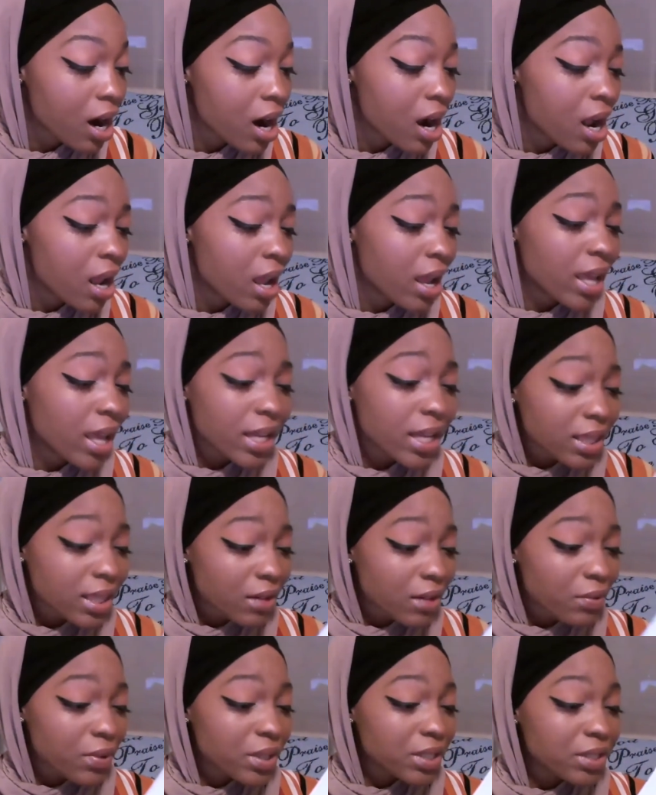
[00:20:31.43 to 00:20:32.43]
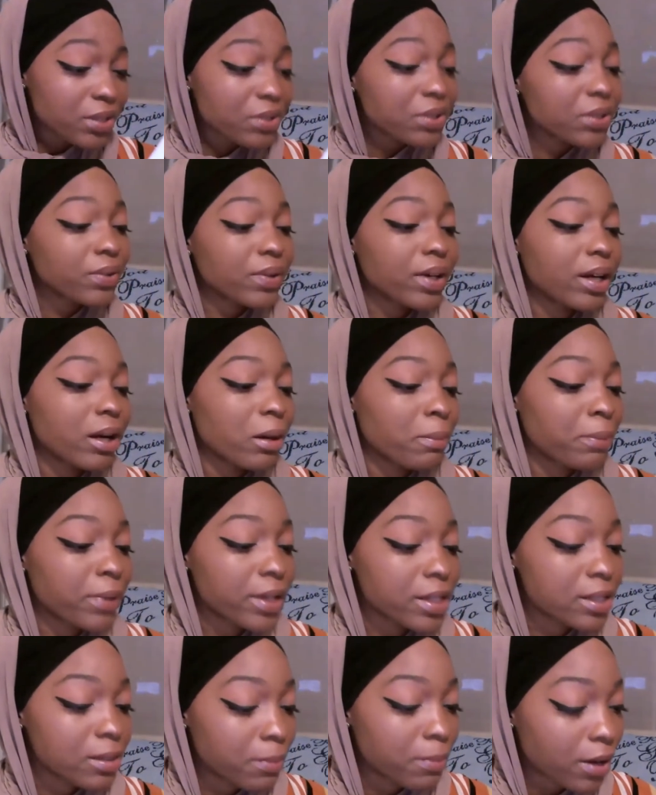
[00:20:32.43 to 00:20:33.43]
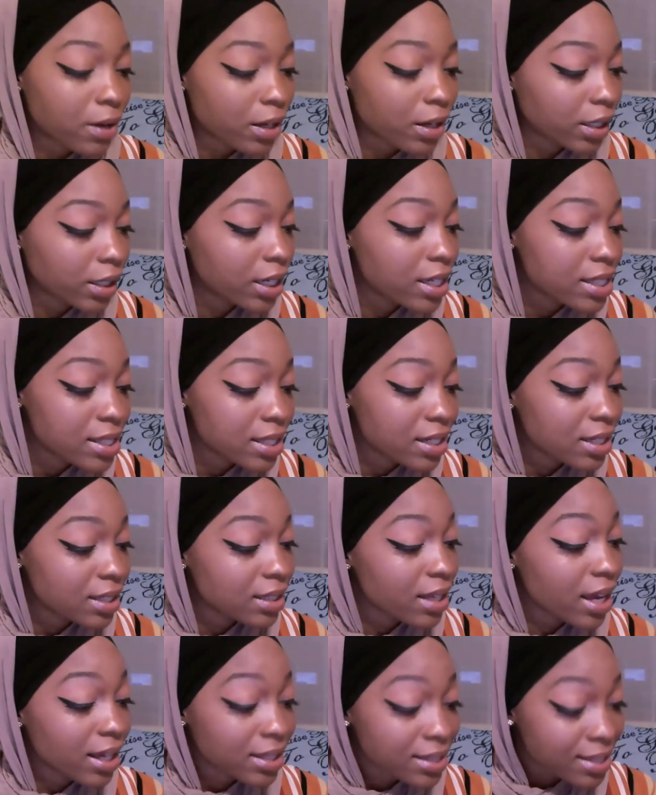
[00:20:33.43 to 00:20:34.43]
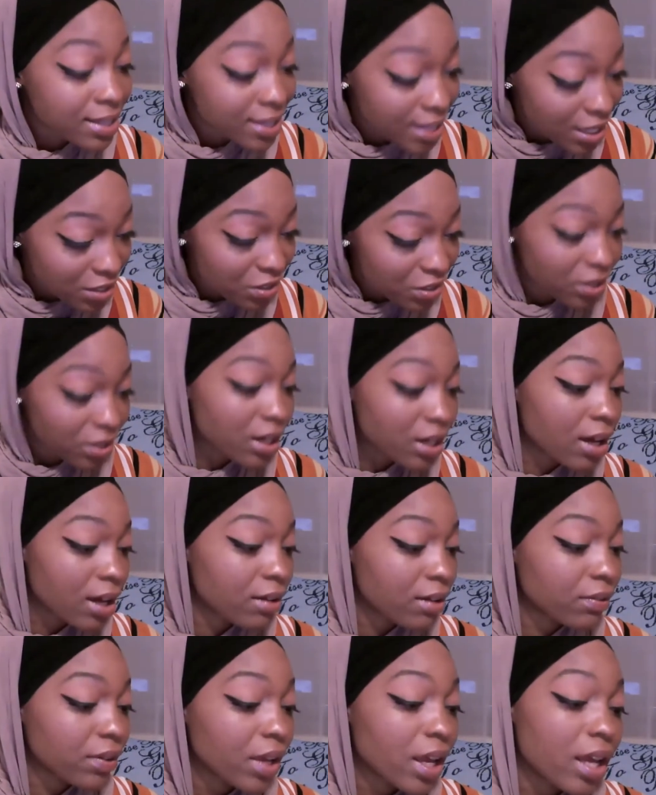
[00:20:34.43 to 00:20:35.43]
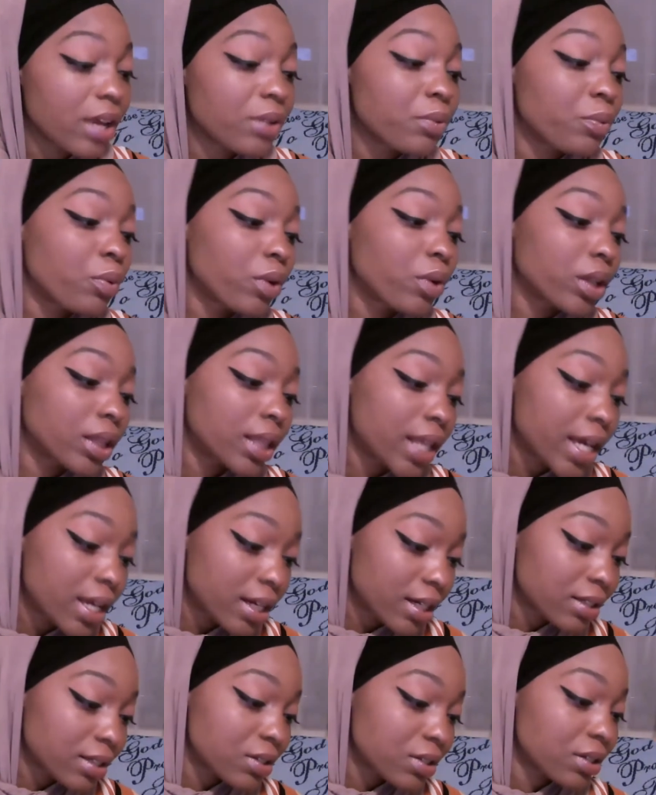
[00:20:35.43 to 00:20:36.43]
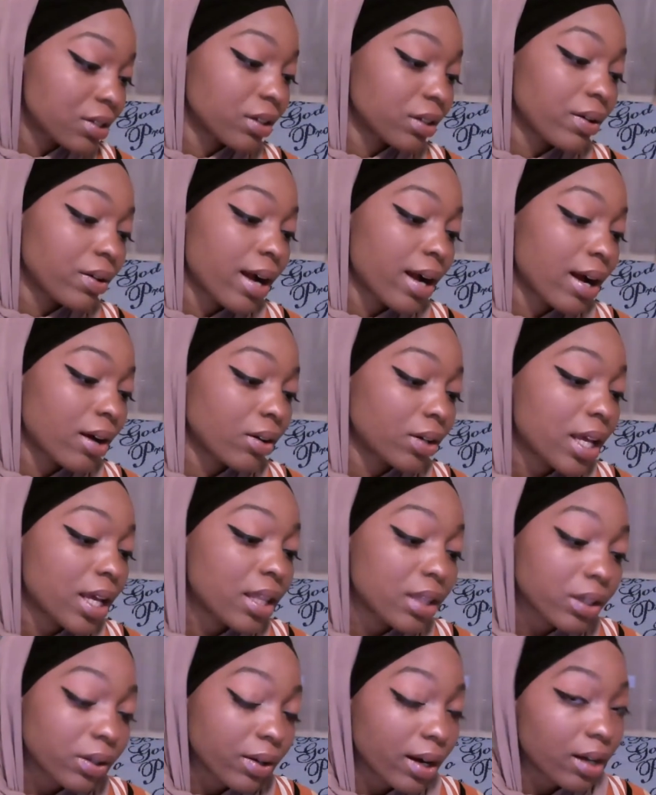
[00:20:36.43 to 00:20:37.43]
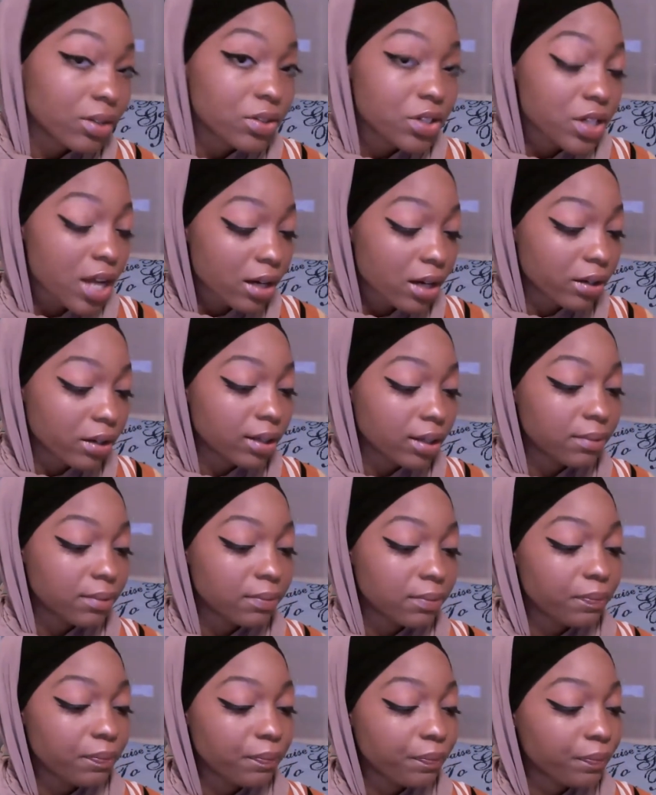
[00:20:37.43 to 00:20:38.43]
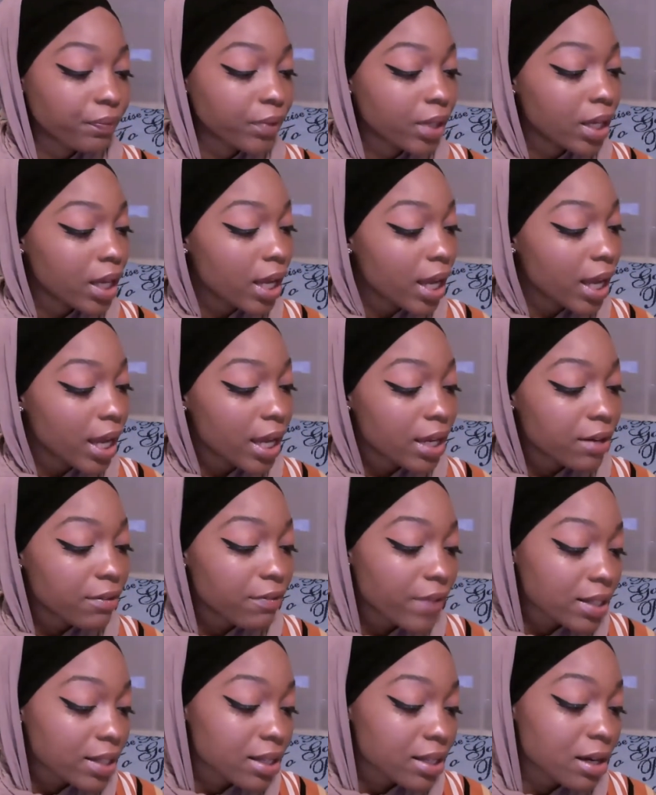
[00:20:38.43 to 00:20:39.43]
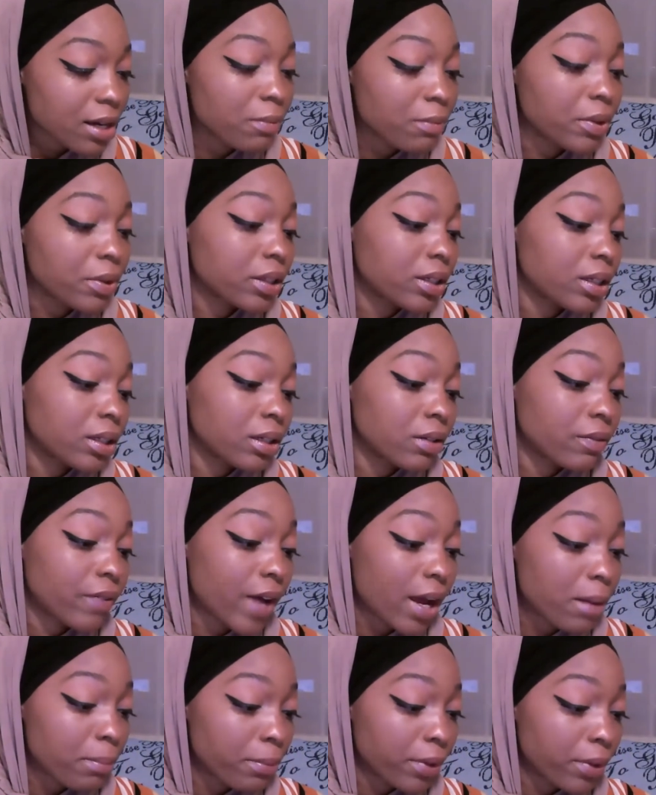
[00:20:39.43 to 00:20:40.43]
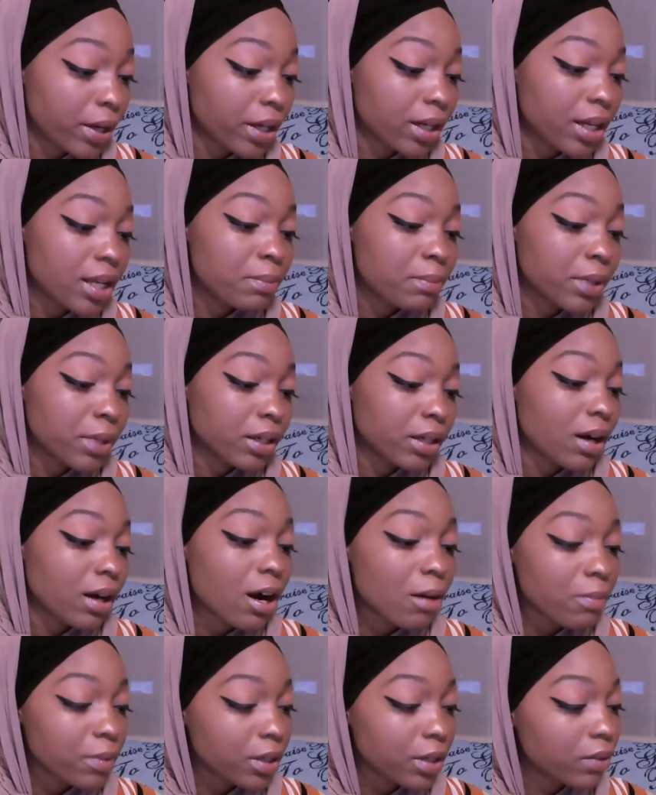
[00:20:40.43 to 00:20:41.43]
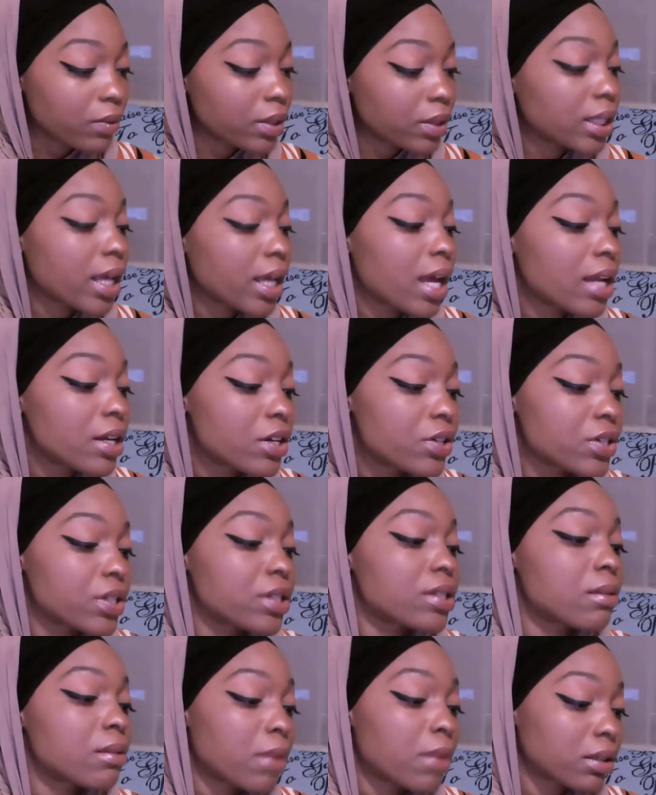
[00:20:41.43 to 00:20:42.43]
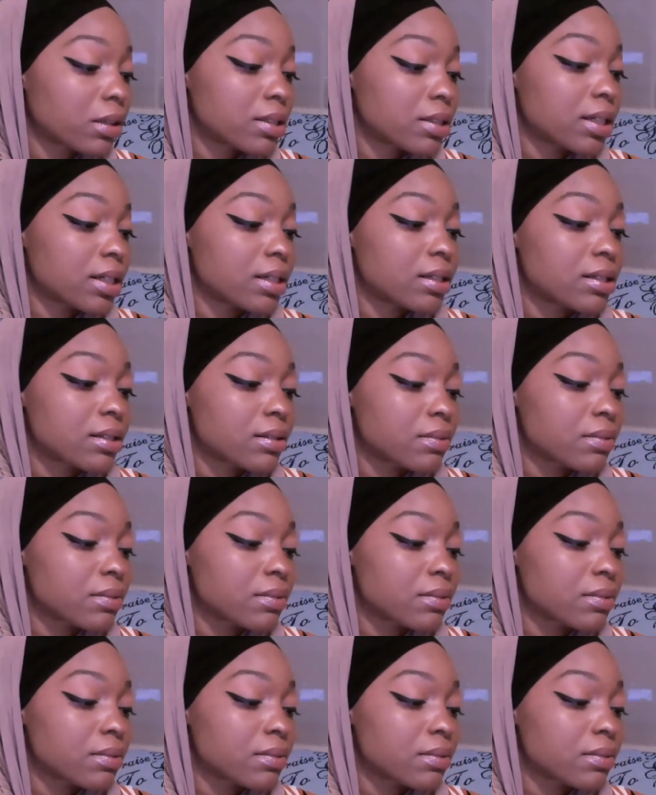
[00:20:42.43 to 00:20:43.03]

Anything we do to it or place upon it is an extension of and related to the crown and the crown chakra, and affects our ability to vibrate and be in harmony with the energies amongst us.